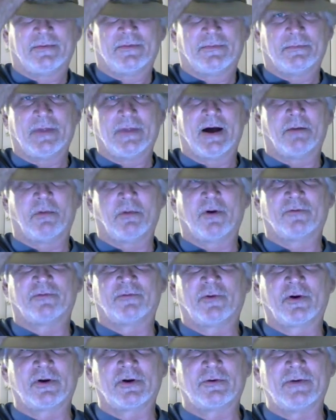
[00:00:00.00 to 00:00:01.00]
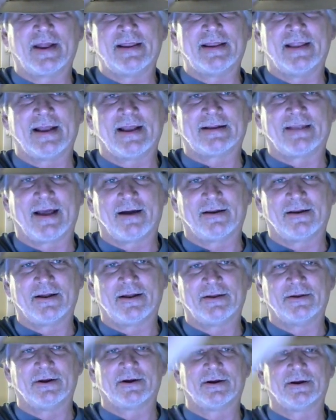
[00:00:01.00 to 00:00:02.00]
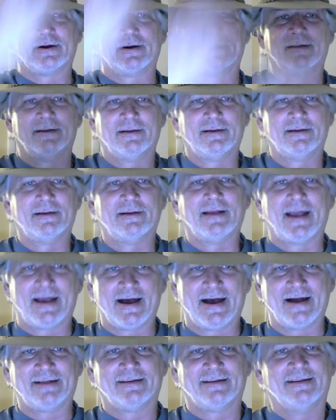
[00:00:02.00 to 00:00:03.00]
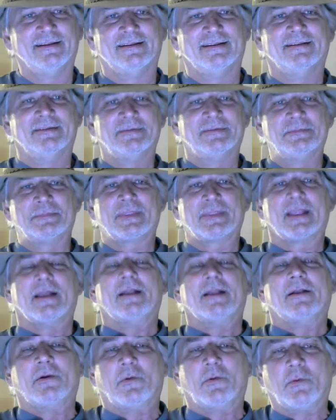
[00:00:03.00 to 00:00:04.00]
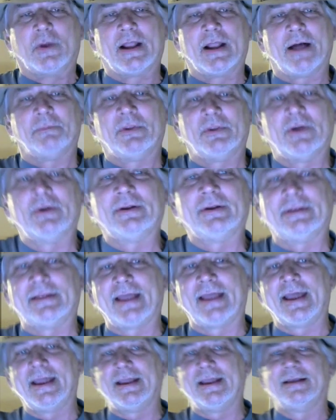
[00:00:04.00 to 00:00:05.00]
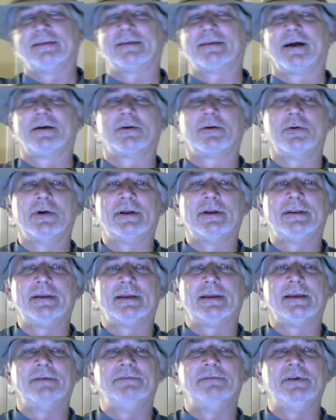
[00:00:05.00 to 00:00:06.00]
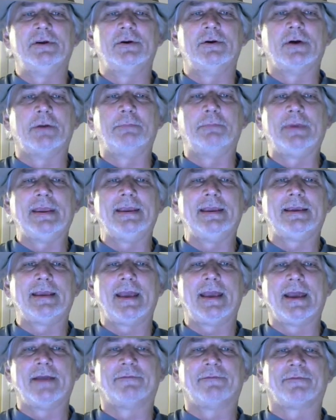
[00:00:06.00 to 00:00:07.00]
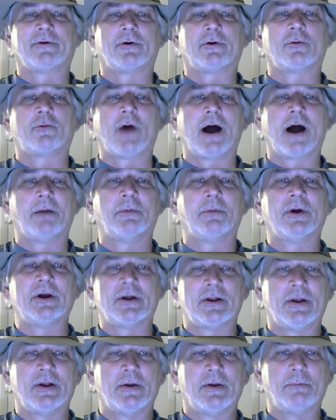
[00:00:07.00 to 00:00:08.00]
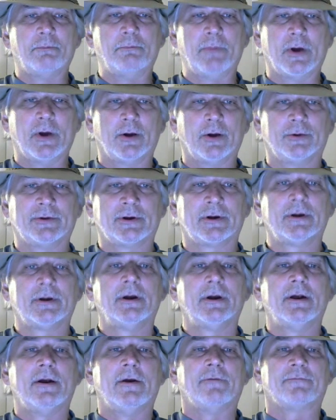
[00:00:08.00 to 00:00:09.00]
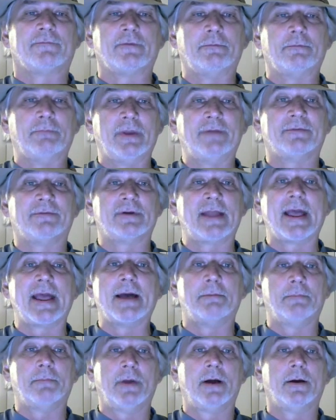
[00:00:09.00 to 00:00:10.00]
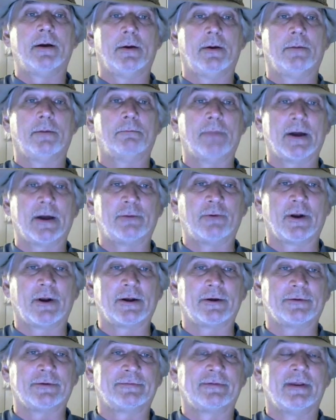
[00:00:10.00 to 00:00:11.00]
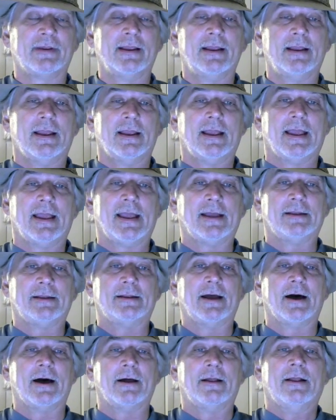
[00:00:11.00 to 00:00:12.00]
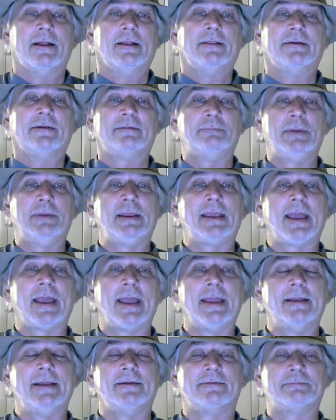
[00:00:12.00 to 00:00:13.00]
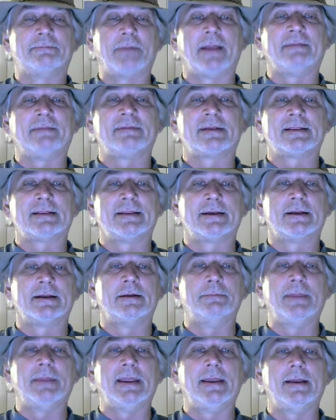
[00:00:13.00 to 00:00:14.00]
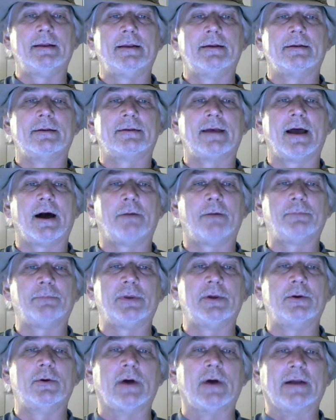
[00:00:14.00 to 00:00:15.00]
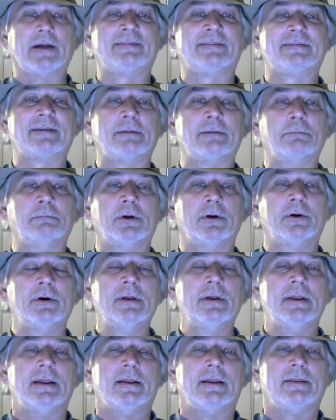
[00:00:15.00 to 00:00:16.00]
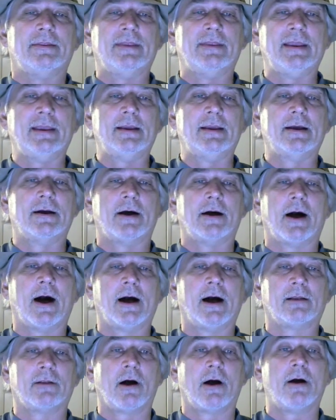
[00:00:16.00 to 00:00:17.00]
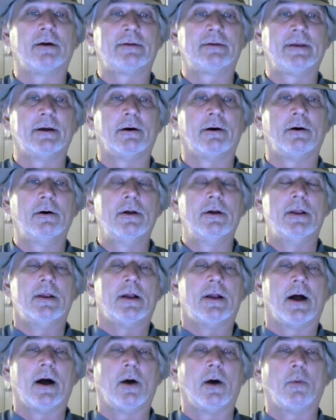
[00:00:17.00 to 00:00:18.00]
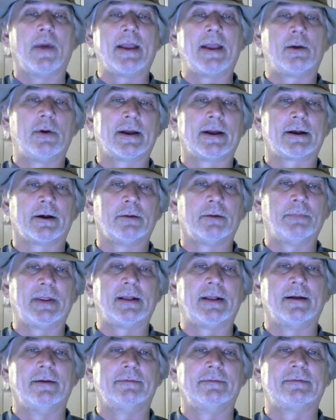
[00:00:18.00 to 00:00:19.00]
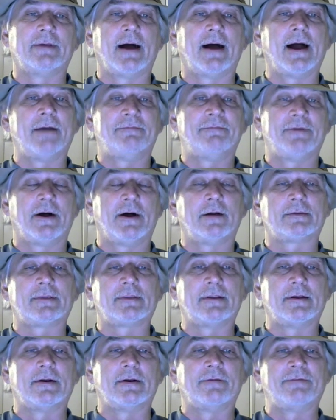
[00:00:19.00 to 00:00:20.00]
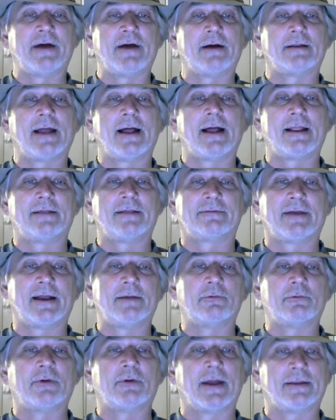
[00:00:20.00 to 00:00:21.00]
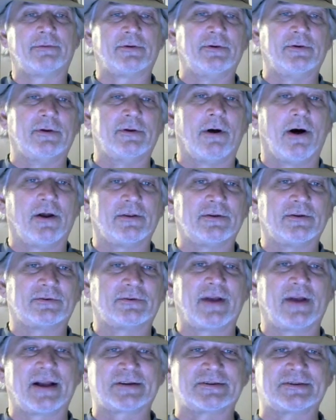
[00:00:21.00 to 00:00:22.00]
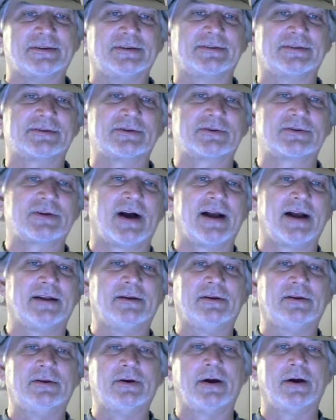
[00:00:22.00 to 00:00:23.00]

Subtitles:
Melbourne, Florida redneck down under hat. What I'm doing today is I'm going to give you a PK for Robert Milner from Beaver Dam Mud Runners. And this PK is basically going to be to help you assemble the Longtail way quicker, because I found out as I read through all the directions and trying to do